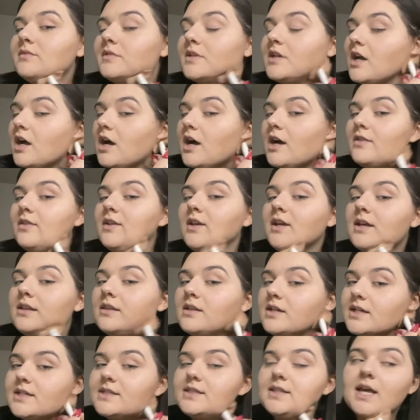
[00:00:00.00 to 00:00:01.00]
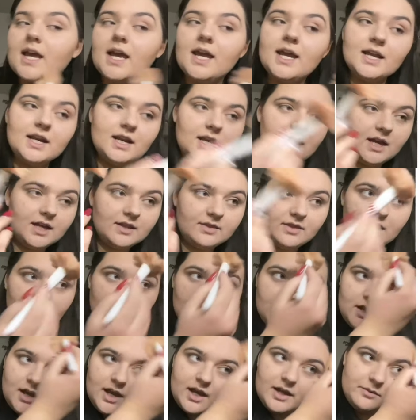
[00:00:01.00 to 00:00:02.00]
on the other side, and
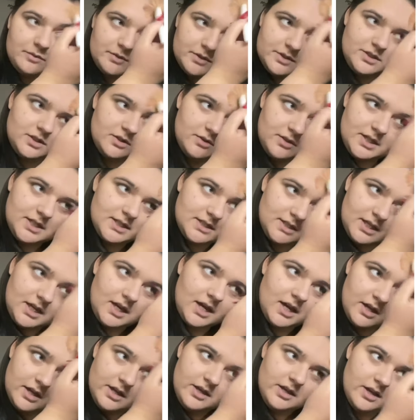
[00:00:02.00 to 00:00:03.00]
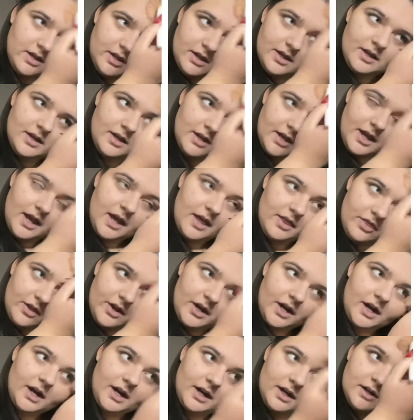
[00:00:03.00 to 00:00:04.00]
then I will do this
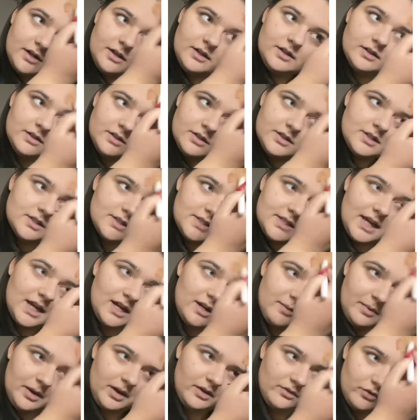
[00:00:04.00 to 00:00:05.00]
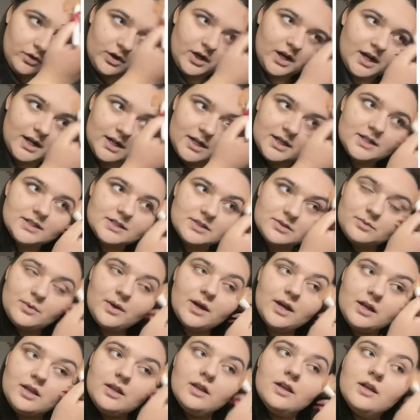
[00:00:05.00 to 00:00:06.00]
other side of my forehead as
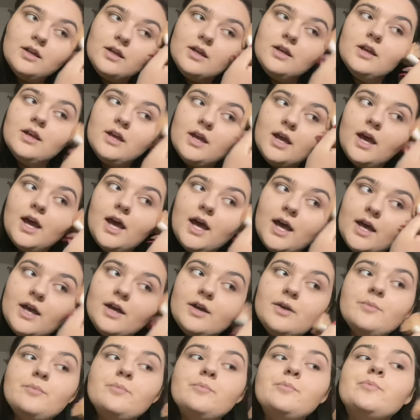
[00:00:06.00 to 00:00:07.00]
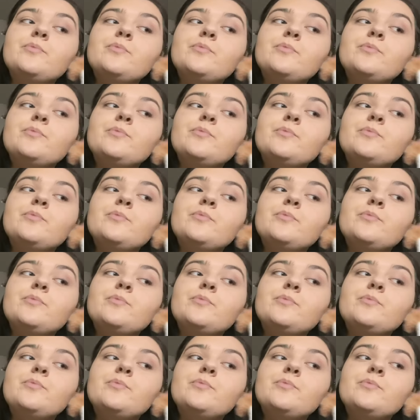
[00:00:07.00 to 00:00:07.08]
well. Now